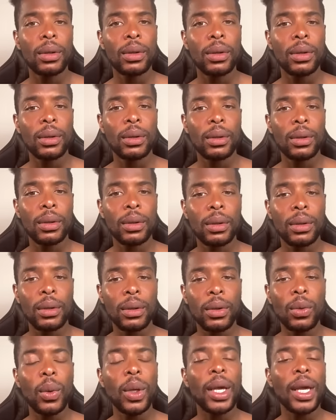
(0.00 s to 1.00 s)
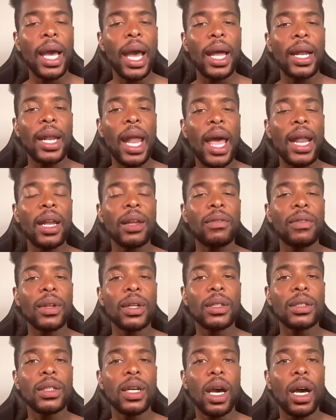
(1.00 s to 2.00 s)
You ain't got not, not even
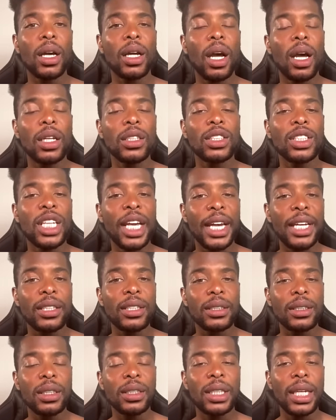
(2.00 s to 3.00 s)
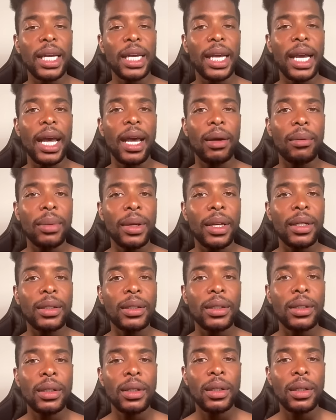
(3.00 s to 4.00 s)
a, a, a desk to take out, bitch.